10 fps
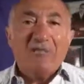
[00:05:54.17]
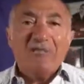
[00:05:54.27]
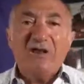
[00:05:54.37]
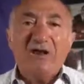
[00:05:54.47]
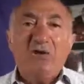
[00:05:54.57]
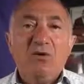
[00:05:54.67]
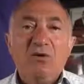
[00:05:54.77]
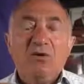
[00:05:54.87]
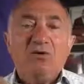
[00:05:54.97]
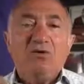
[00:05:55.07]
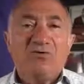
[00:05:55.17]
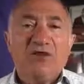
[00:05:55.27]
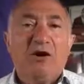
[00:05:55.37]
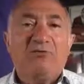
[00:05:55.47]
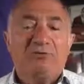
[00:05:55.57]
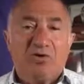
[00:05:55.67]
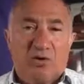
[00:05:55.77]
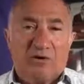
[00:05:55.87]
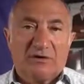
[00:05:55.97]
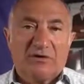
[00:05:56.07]
Your
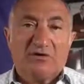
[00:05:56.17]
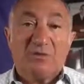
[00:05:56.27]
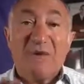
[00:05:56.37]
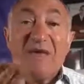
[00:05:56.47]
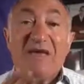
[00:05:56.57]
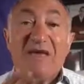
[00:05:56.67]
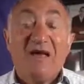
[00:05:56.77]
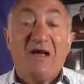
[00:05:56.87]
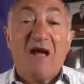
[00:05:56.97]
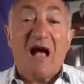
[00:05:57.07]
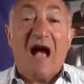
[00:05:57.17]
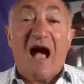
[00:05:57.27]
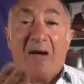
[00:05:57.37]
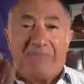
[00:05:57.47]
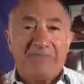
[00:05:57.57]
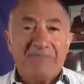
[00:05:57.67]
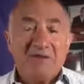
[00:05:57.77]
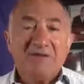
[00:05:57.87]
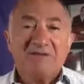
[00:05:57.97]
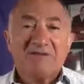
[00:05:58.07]
self-talk, speaking up,
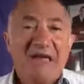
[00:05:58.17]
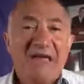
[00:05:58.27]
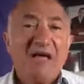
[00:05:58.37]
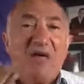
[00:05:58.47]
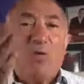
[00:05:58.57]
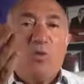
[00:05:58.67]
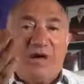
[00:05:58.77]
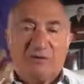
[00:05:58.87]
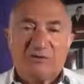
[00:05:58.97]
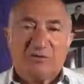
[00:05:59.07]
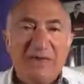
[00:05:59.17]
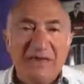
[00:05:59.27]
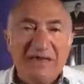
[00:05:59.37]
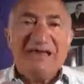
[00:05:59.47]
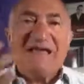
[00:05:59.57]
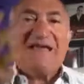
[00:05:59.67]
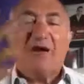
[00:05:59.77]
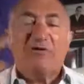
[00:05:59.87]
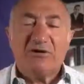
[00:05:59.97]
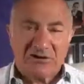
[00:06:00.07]
speaking well, speaking
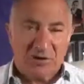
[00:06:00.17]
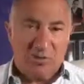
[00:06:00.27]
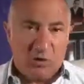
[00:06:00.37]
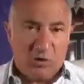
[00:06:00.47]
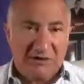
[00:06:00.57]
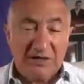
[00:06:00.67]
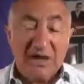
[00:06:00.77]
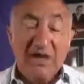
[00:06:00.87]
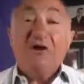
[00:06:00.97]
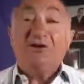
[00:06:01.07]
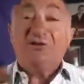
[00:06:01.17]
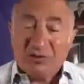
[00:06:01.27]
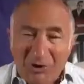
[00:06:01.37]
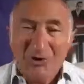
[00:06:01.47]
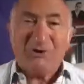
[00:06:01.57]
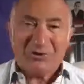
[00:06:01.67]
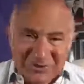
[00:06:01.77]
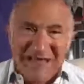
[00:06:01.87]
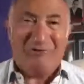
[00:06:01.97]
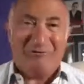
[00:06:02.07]
encouraging words to
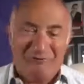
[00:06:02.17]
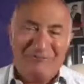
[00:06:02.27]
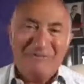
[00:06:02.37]
yourself